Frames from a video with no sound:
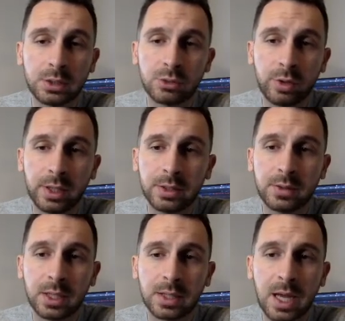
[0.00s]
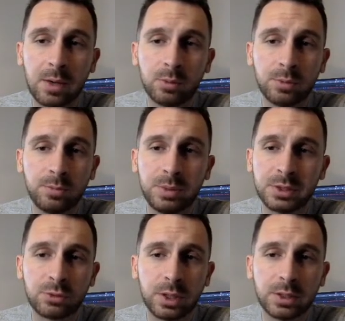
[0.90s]
trade that I would be
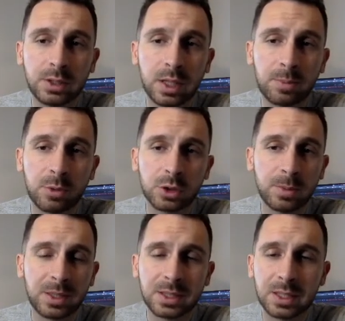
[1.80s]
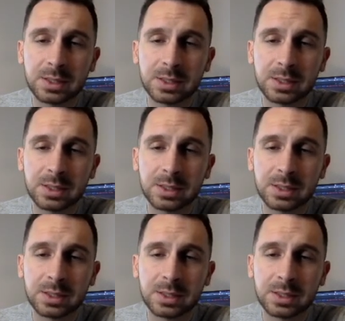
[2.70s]
trading approximately,